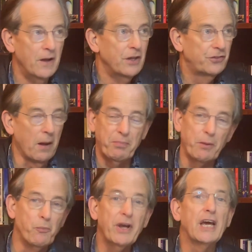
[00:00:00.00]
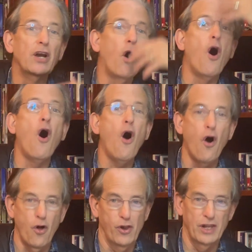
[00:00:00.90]
something we can
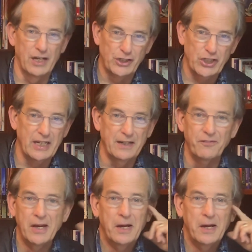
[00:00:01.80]
all achieve.